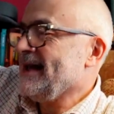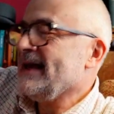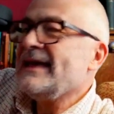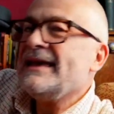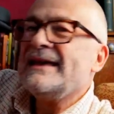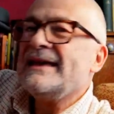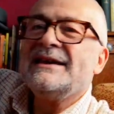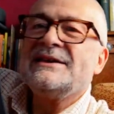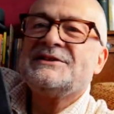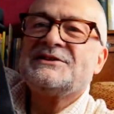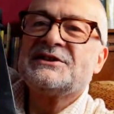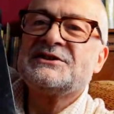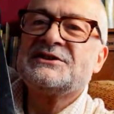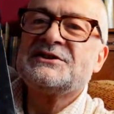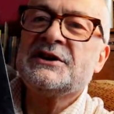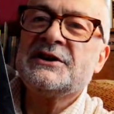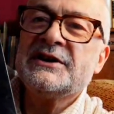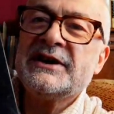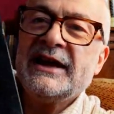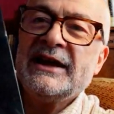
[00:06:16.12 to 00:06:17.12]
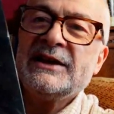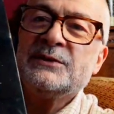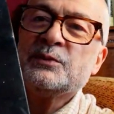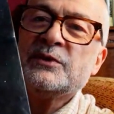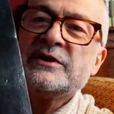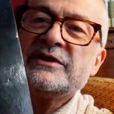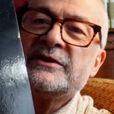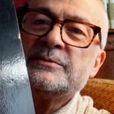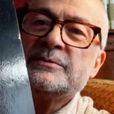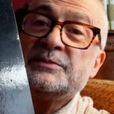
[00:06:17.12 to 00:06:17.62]
is a tie-in
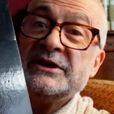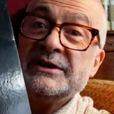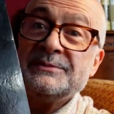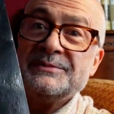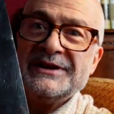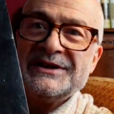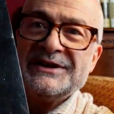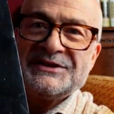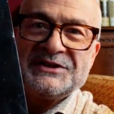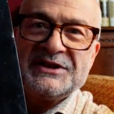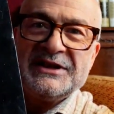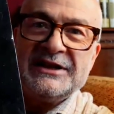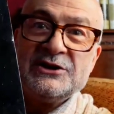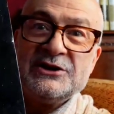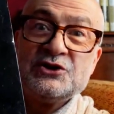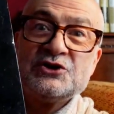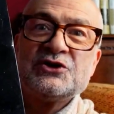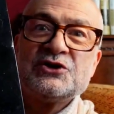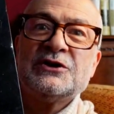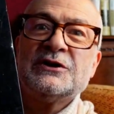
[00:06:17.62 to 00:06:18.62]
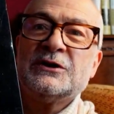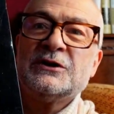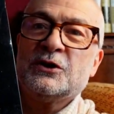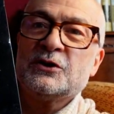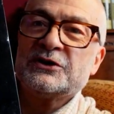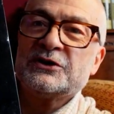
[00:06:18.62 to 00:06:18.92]
with the BBC Sherlock